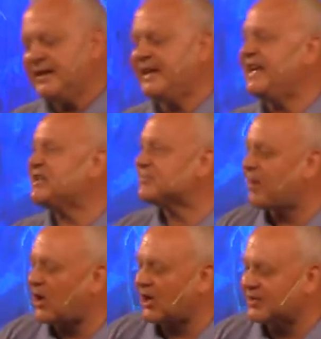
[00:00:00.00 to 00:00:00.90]
Each
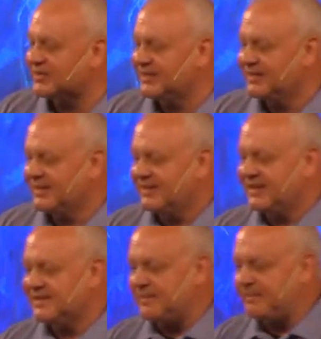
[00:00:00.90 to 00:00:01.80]
part
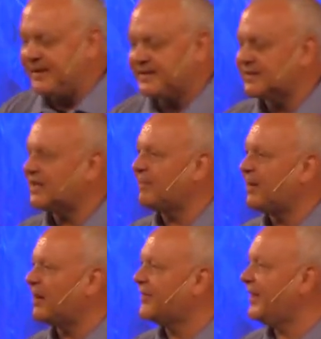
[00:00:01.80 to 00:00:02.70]
is dependent
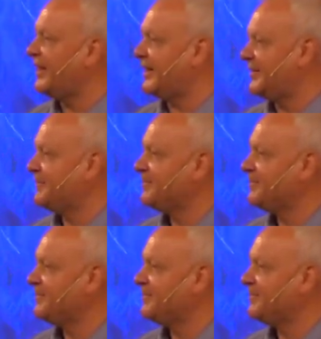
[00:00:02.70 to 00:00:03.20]
upon the head.